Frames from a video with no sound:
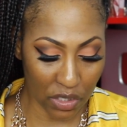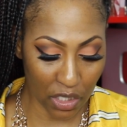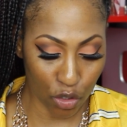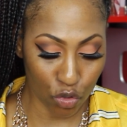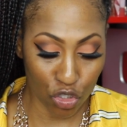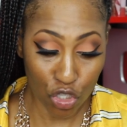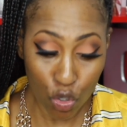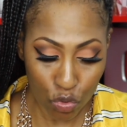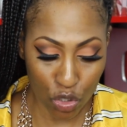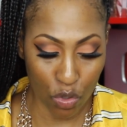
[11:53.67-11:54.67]
It's a little
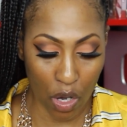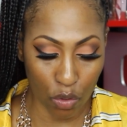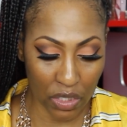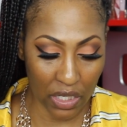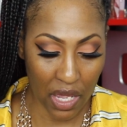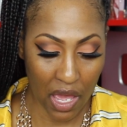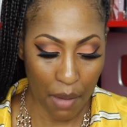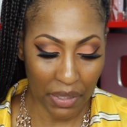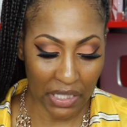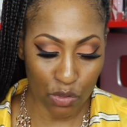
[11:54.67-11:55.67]
too, too golden,
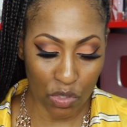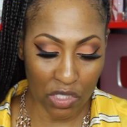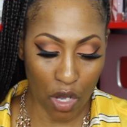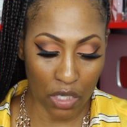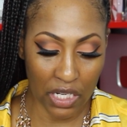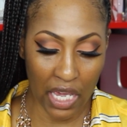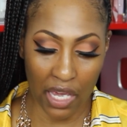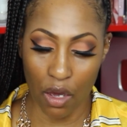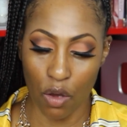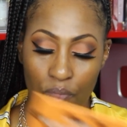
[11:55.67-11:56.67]
but this one is called
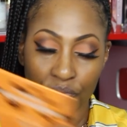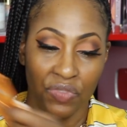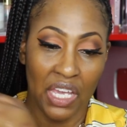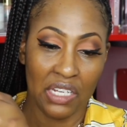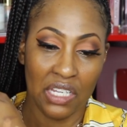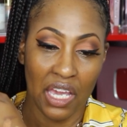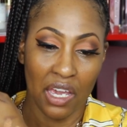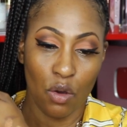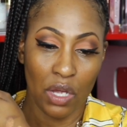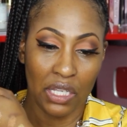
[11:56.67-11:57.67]
Diego and
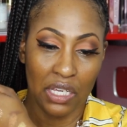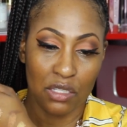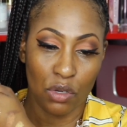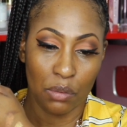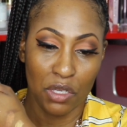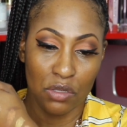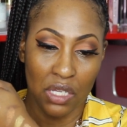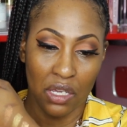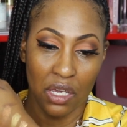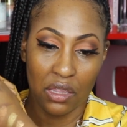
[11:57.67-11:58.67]
Diego, I think is what I'm
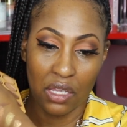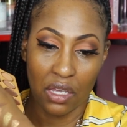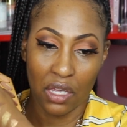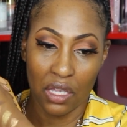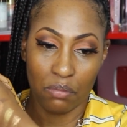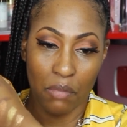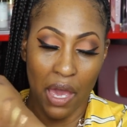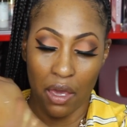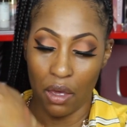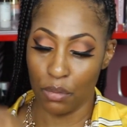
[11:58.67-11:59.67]
using in the, in
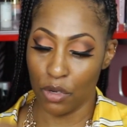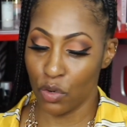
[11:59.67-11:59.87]
my um,